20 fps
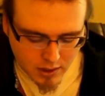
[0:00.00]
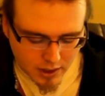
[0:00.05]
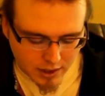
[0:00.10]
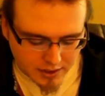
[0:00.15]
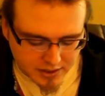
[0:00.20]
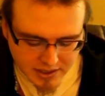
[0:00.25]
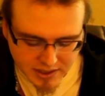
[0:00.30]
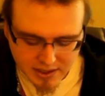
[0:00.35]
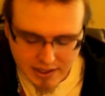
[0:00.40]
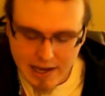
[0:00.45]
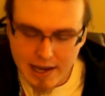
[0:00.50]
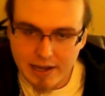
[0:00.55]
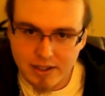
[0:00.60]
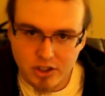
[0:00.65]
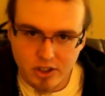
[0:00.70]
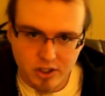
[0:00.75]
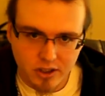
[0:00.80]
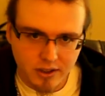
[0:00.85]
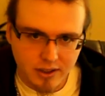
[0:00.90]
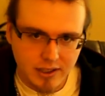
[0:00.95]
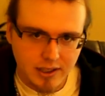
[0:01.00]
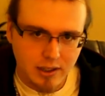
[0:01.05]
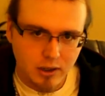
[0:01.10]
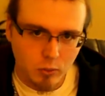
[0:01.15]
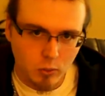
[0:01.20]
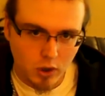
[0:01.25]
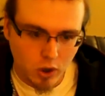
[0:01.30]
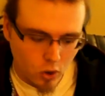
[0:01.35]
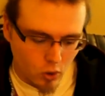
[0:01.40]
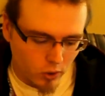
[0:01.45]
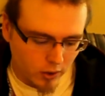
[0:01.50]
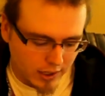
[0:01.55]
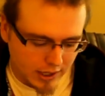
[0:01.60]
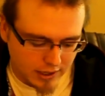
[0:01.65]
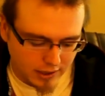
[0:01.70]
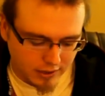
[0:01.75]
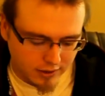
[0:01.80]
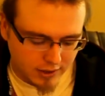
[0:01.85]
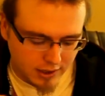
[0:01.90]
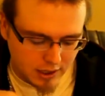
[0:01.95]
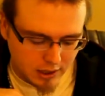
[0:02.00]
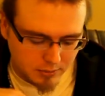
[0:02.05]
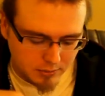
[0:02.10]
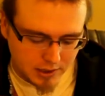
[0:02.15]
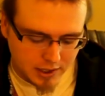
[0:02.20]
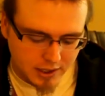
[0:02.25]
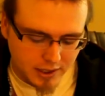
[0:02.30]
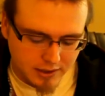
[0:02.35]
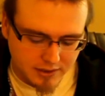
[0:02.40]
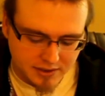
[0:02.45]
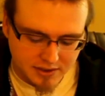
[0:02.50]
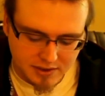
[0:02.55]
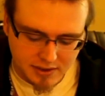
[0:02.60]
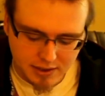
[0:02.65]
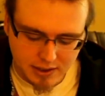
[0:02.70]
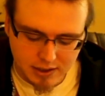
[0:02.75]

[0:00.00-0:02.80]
it didn't actually record anything because